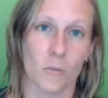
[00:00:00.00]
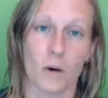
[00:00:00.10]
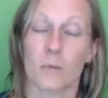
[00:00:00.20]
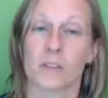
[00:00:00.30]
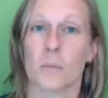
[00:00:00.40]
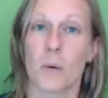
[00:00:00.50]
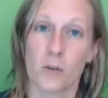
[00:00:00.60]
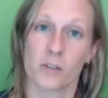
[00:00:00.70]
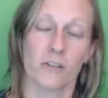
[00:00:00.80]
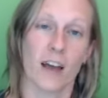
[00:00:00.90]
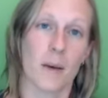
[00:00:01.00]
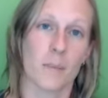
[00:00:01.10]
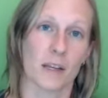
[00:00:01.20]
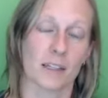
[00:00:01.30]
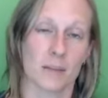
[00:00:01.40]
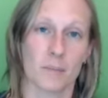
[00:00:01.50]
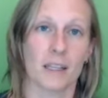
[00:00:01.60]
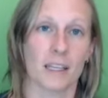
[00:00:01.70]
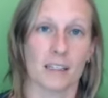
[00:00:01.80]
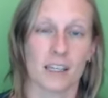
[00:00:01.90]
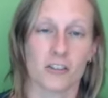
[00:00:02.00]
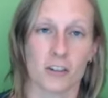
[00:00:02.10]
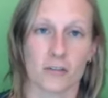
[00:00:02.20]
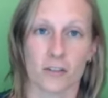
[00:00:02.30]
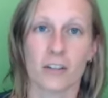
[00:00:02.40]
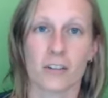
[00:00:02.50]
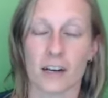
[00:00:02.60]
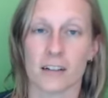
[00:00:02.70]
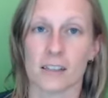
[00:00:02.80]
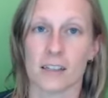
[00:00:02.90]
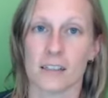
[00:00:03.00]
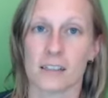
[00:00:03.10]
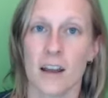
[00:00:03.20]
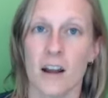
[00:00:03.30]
what was supposed to have happened and been the intention of rental guarantees.